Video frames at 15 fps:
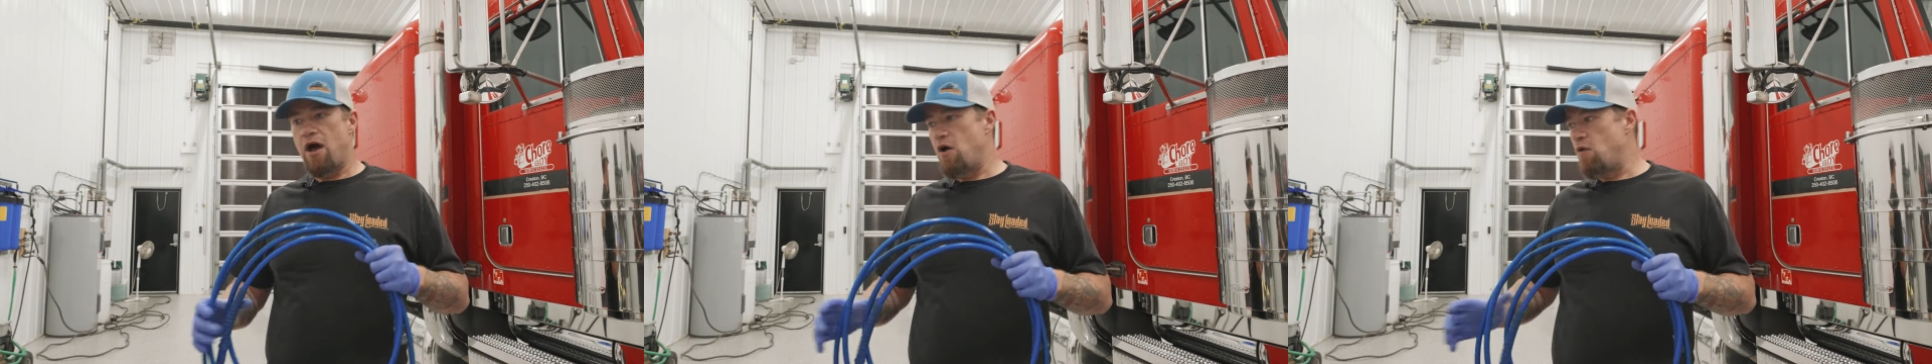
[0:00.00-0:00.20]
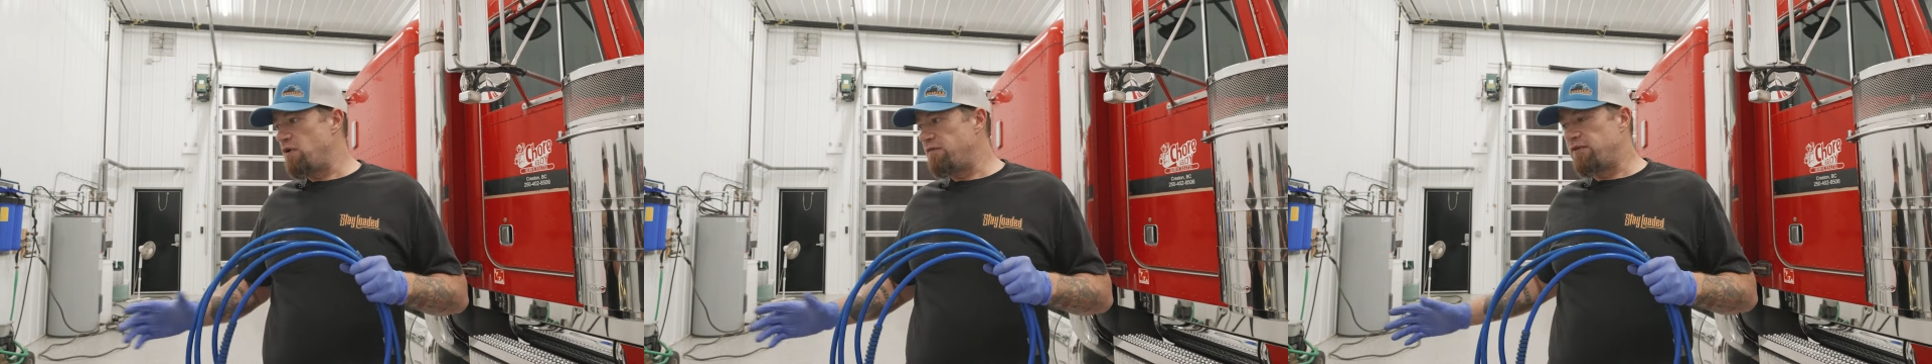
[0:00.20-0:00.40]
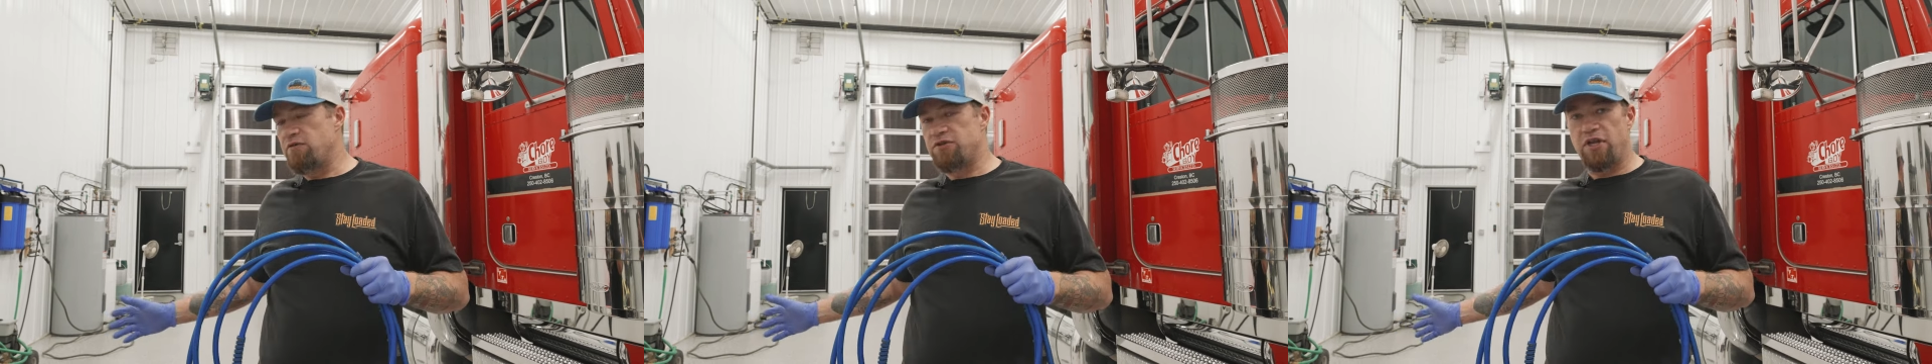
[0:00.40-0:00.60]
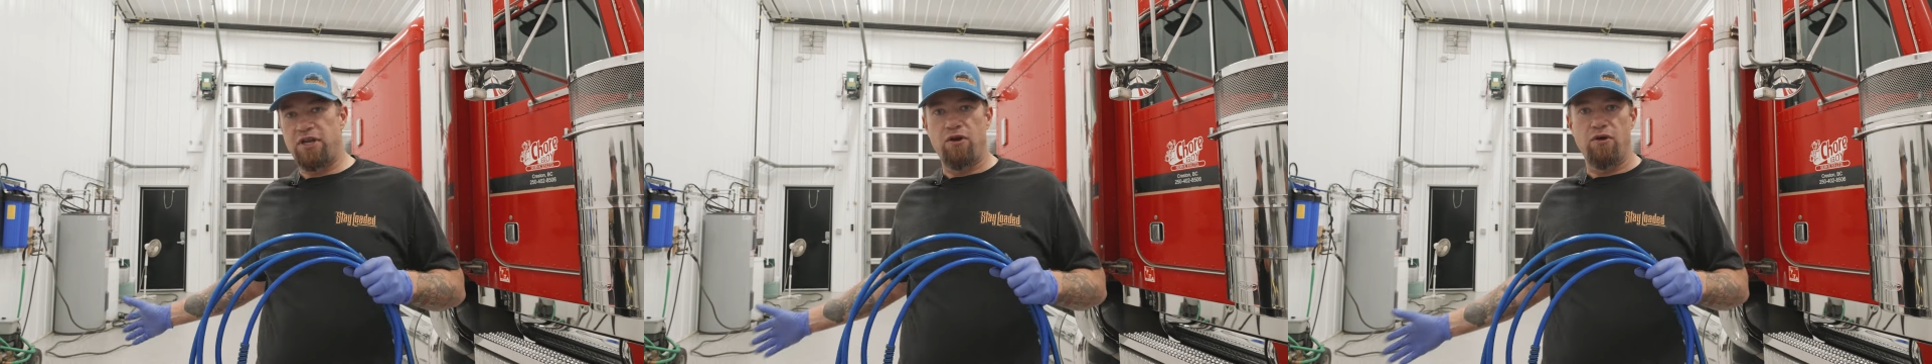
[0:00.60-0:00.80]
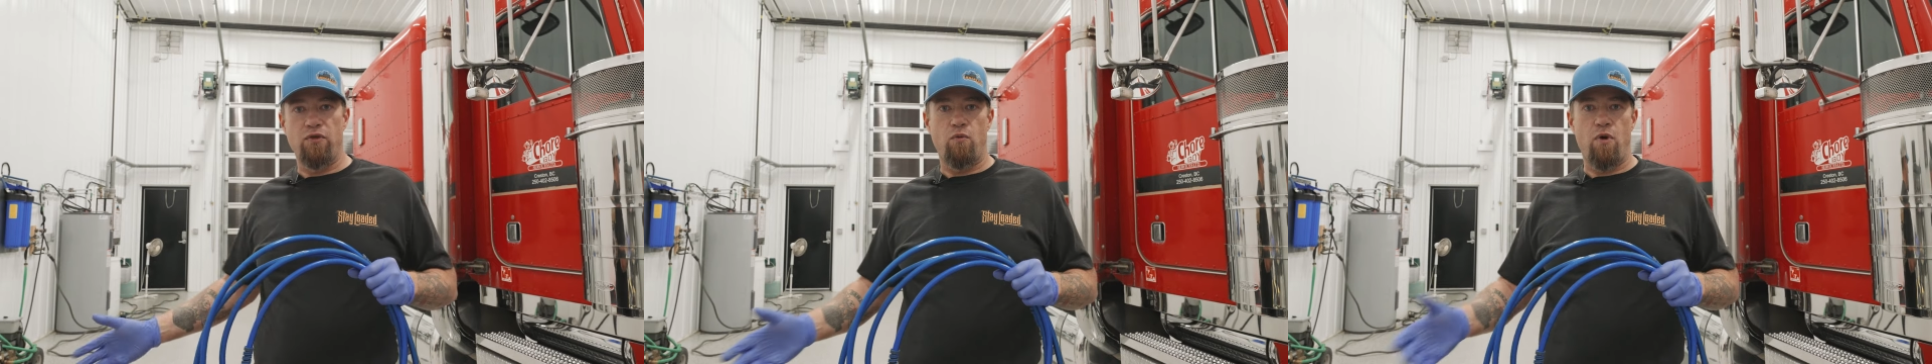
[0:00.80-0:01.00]
We've used it
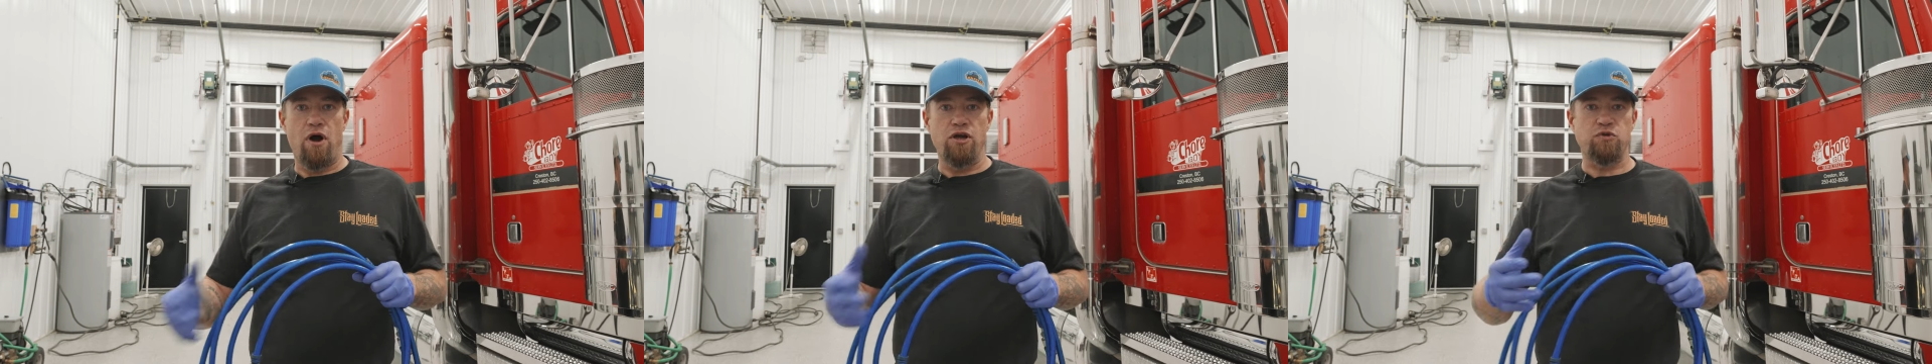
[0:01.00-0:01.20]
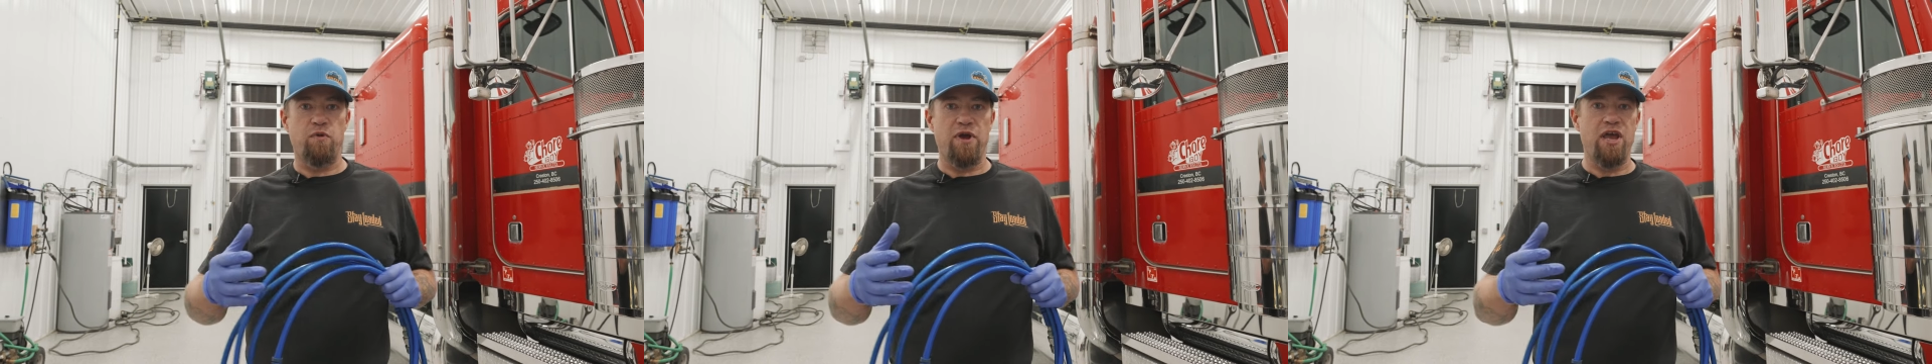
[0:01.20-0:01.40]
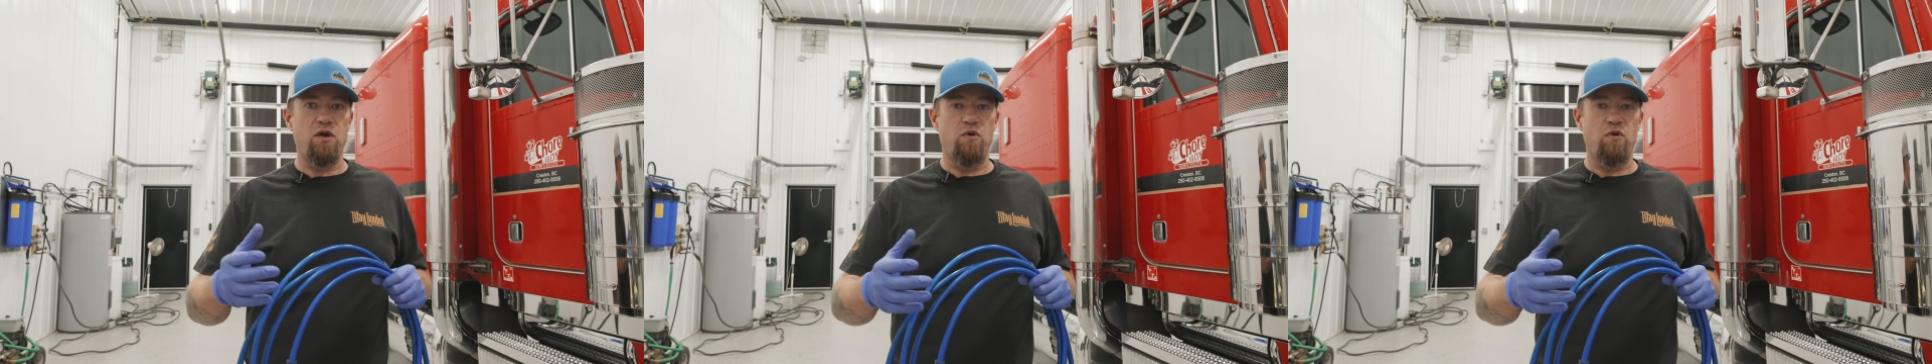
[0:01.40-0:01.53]
here in the wash bay.